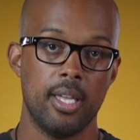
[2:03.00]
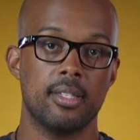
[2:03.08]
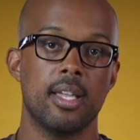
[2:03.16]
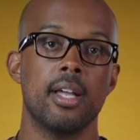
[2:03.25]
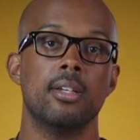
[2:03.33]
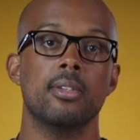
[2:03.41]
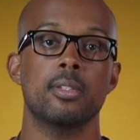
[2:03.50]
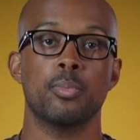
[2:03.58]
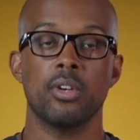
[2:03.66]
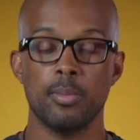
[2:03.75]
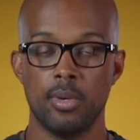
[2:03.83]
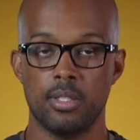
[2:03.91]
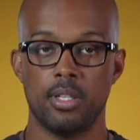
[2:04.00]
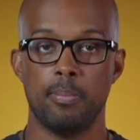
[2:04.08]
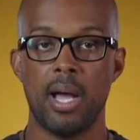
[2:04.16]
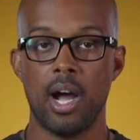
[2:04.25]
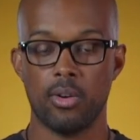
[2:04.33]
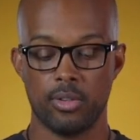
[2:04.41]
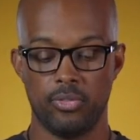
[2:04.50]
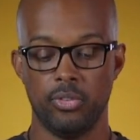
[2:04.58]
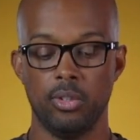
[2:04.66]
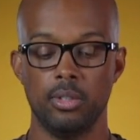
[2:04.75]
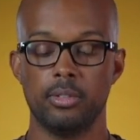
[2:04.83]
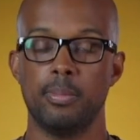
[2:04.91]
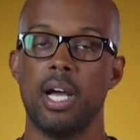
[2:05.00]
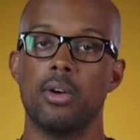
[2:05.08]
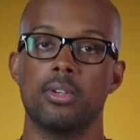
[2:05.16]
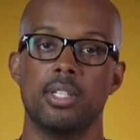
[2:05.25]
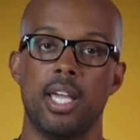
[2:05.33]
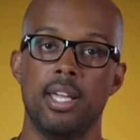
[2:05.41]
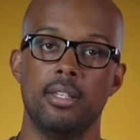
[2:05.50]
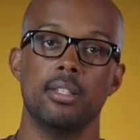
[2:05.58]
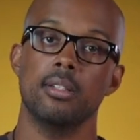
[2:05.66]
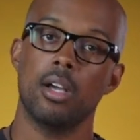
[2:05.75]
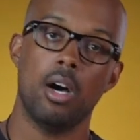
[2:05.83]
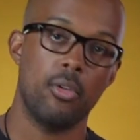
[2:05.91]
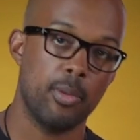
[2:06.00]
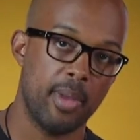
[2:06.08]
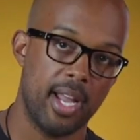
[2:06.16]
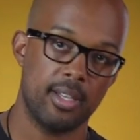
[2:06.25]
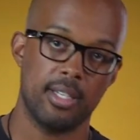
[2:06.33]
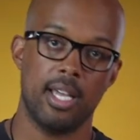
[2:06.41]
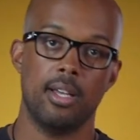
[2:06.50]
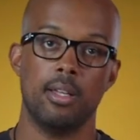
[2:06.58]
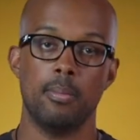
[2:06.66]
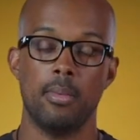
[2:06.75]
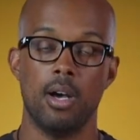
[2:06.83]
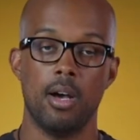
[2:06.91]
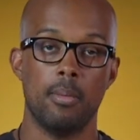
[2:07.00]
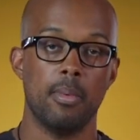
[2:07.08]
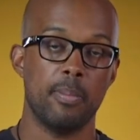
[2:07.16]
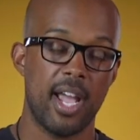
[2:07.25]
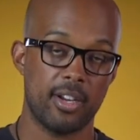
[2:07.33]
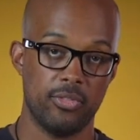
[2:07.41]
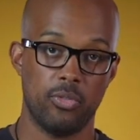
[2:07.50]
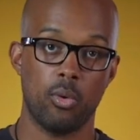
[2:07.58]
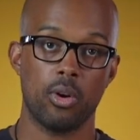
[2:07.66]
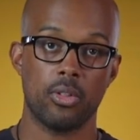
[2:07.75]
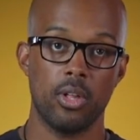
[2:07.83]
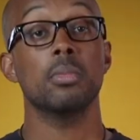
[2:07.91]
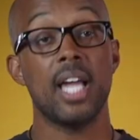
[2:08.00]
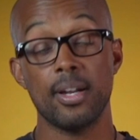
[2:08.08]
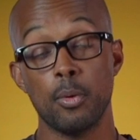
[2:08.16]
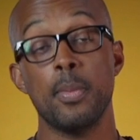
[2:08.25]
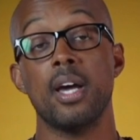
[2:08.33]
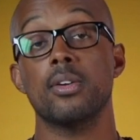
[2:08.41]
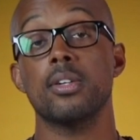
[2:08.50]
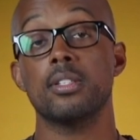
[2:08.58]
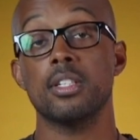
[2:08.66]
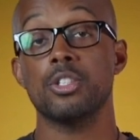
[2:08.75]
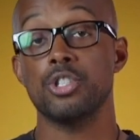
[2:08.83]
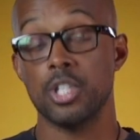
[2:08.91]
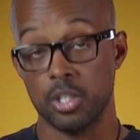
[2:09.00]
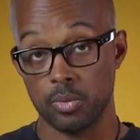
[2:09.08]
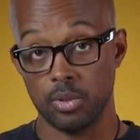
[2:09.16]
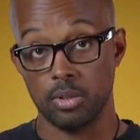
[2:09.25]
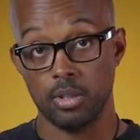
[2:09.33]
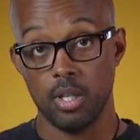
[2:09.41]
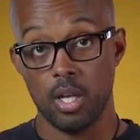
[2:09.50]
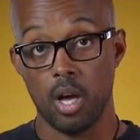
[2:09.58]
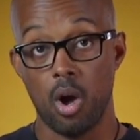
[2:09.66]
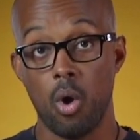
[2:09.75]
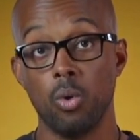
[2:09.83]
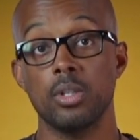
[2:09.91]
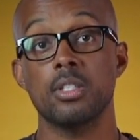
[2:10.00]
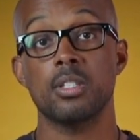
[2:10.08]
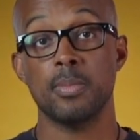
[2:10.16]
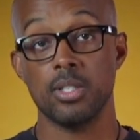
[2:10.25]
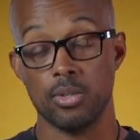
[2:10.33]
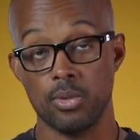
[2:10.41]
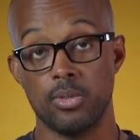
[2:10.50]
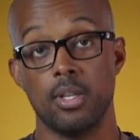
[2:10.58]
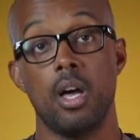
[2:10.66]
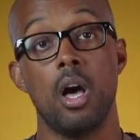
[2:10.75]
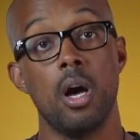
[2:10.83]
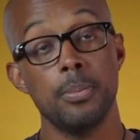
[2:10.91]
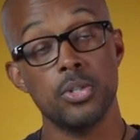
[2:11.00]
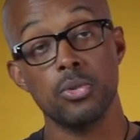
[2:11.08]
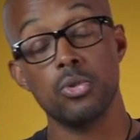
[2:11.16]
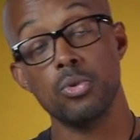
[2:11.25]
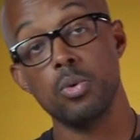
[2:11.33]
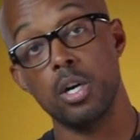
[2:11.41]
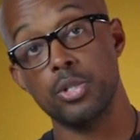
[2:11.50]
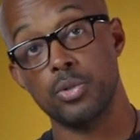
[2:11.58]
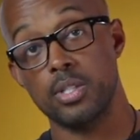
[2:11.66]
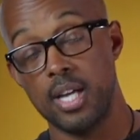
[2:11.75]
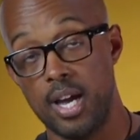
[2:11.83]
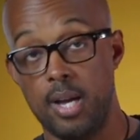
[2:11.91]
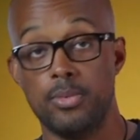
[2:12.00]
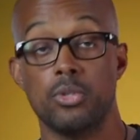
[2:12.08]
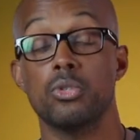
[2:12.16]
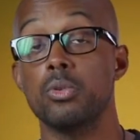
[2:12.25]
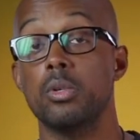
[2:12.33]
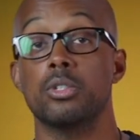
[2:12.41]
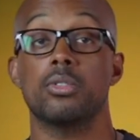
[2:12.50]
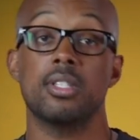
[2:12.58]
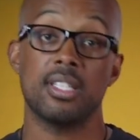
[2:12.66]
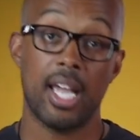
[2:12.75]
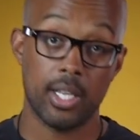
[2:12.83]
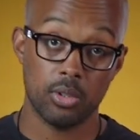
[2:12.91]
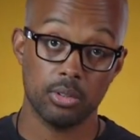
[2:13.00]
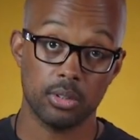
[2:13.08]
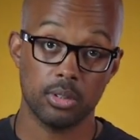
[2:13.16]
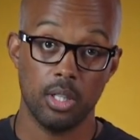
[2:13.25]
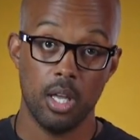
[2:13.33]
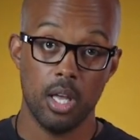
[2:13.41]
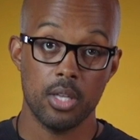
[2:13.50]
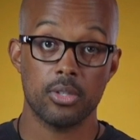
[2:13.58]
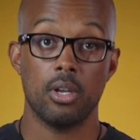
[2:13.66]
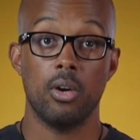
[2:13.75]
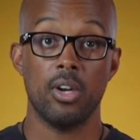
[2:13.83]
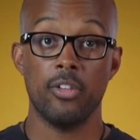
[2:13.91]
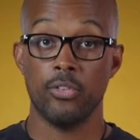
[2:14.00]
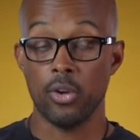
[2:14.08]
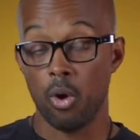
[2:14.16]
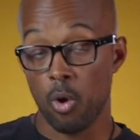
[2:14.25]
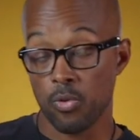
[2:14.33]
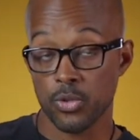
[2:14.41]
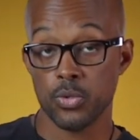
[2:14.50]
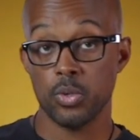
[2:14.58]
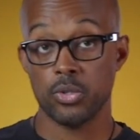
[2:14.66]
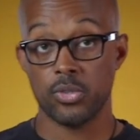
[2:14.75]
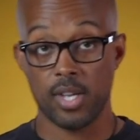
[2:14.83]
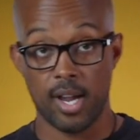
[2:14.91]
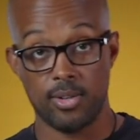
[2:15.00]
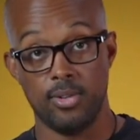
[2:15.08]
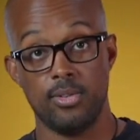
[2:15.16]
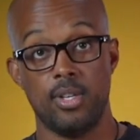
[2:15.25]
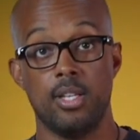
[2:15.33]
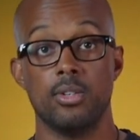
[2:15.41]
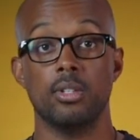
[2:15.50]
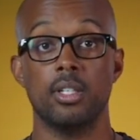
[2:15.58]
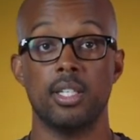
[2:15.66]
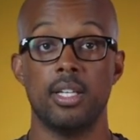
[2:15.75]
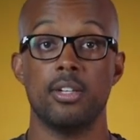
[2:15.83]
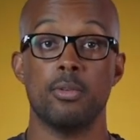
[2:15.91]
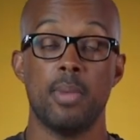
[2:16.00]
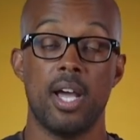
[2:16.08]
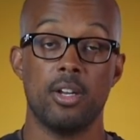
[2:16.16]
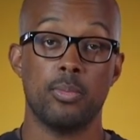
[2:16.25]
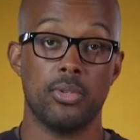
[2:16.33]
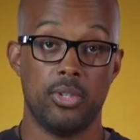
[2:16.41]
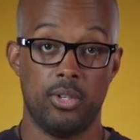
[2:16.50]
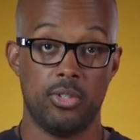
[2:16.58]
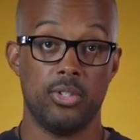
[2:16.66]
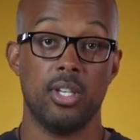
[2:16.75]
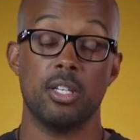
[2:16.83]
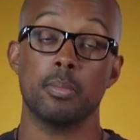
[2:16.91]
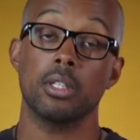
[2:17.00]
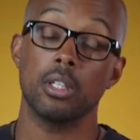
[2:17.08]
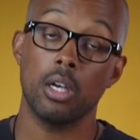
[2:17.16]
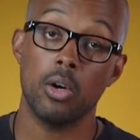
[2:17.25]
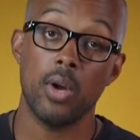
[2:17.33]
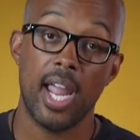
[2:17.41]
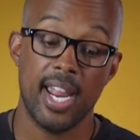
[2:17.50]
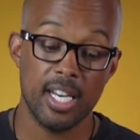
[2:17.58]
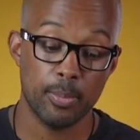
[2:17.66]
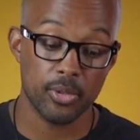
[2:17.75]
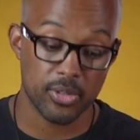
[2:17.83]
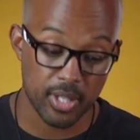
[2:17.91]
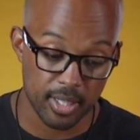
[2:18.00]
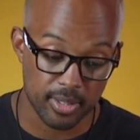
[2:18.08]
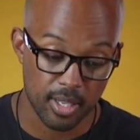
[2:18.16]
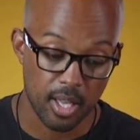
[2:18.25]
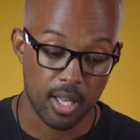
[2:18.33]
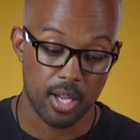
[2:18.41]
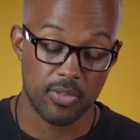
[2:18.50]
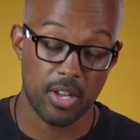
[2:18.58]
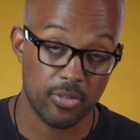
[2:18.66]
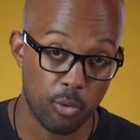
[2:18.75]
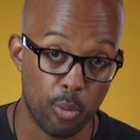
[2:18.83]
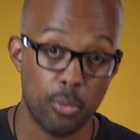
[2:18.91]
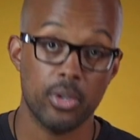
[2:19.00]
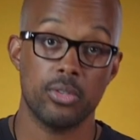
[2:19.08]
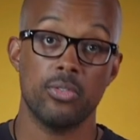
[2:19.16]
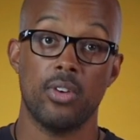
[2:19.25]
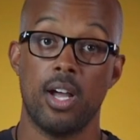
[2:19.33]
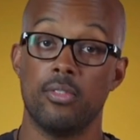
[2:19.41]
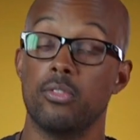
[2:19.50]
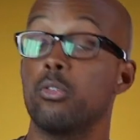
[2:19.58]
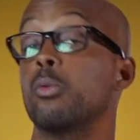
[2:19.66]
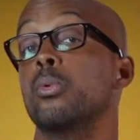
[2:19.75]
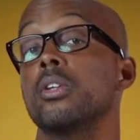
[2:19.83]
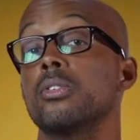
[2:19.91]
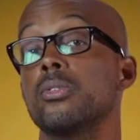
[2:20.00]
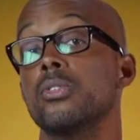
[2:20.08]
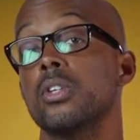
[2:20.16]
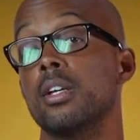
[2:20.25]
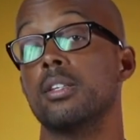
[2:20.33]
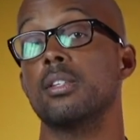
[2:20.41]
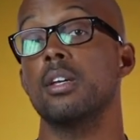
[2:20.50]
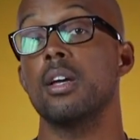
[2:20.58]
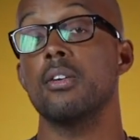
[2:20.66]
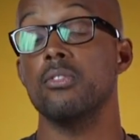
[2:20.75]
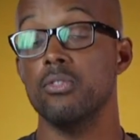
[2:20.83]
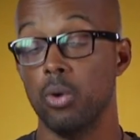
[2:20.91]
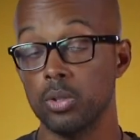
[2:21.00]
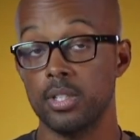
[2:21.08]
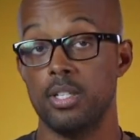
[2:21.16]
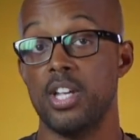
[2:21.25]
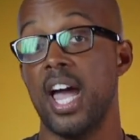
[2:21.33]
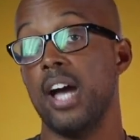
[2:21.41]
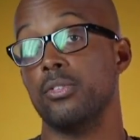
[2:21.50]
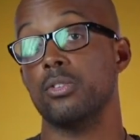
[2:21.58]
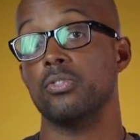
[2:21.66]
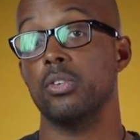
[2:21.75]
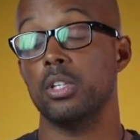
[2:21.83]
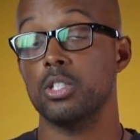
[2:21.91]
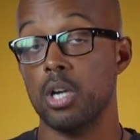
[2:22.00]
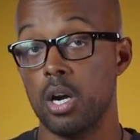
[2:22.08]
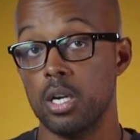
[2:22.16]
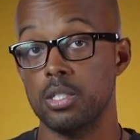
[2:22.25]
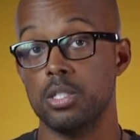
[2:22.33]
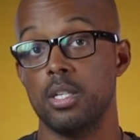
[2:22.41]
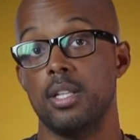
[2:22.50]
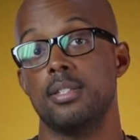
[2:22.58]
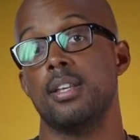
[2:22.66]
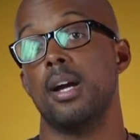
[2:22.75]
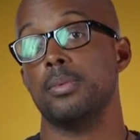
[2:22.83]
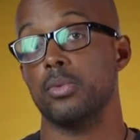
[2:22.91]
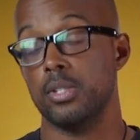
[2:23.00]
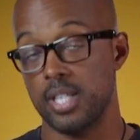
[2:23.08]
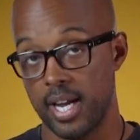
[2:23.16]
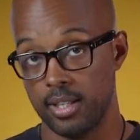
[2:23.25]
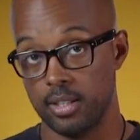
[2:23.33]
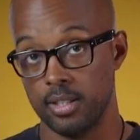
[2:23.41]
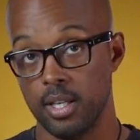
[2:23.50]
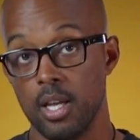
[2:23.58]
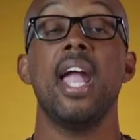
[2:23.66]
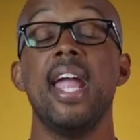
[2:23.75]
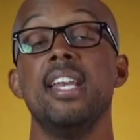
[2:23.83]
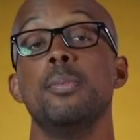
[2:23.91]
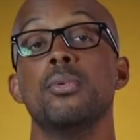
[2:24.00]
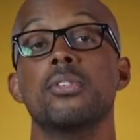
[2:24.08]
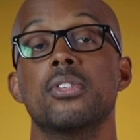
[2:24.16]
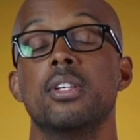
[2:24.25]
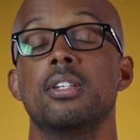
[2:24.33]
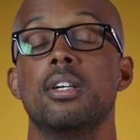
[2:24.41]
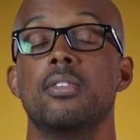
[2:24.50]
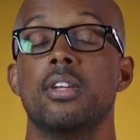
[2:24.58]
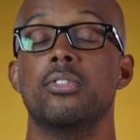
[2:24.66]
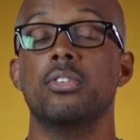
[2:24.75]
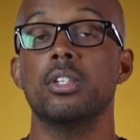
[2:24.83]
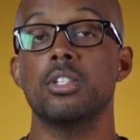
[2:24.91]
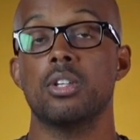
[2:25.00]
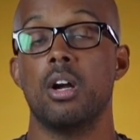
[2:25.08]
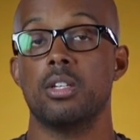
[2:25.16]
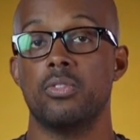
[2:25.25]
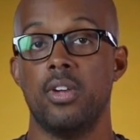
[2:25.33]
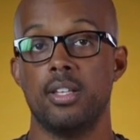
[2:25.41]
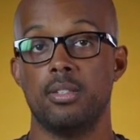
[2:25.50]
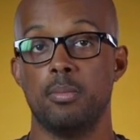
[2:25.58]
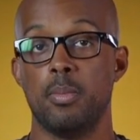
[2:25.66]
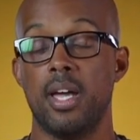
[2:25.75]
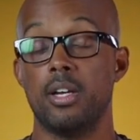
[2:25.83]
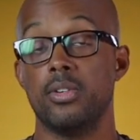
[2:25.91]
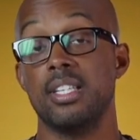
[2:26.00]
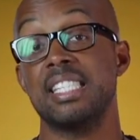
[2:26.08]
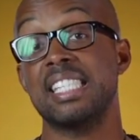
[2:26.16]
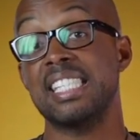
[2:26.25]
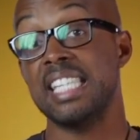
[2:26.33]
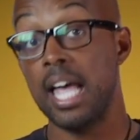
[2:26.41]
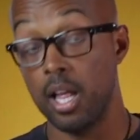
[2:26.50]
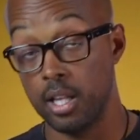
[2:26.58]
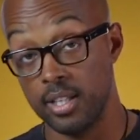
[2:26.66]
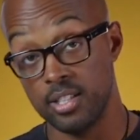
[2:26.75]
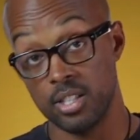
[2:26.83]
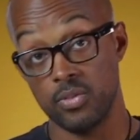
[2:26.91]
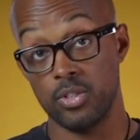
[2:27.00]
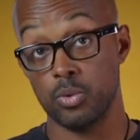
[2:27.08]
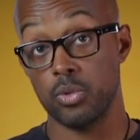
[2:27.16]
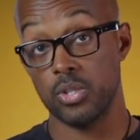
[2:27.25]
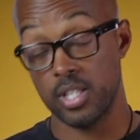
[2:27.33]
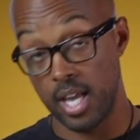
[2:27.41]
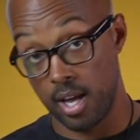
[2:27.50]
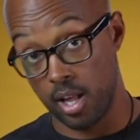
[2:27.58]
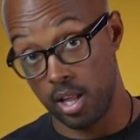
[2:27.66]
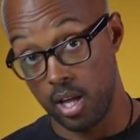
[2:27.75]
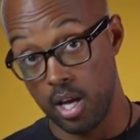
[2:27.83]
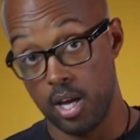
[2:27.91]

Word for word: A cycle is pretty much a power full to power dead, all the way back and down, um, back and forth. Lithium batteries in general only should be used up to 200 times or 200 cycles. So if you're over 200 cycles and you're looking at your battery percentage is getting below 80% of that 4.25 or 4.26 voltage after it's fully charged, it's time to recycle it. 80% of a fully charged phantom battery cell, each individual cell,